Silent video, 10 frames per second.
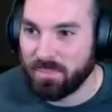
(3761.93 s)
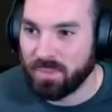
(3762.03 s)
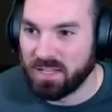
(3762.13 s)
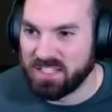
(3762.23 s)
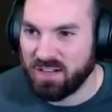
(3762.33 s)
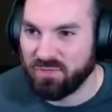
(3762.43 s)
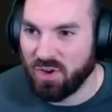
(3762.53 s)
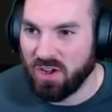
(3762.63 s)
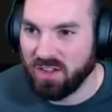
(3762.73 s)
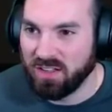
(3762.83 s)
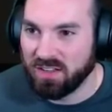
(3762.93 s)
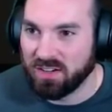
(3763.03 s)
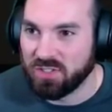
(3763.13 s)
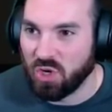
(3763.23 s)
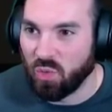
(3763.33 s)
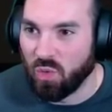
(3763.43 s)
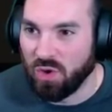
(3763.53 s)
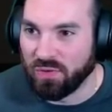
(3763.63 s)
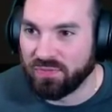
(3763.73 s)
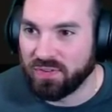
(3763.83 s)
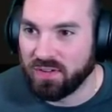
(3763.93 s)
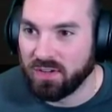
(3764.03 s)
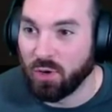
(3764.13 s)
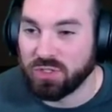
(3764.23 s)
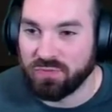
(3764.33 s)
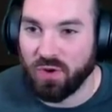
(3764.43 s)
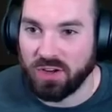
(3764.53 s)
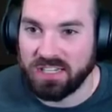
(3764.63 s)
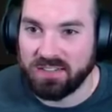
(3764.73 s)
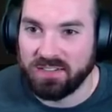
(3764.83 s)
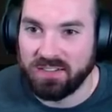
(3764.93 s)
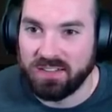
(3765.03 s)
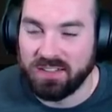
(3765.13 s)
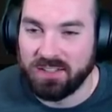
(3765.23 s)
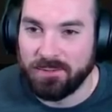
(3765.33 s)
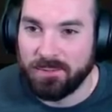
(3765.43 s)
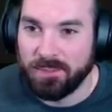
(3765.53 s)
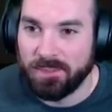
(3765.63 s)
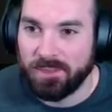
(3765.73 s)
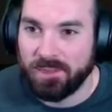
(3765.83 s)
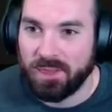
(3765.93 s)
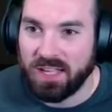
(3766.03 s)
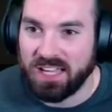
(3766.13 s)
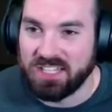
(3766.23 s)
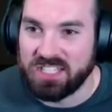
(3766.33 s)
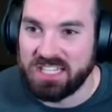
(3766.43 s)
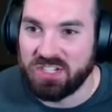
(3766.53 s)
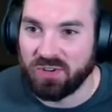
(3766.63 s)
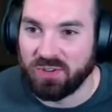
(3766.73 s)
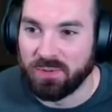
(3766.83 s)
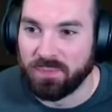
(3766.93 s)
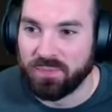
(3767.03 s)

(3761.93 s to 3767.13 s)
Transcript: Is that a frog? Or is that a wolf? No, it's a frog. A frog and a, a sea turtle. turtle.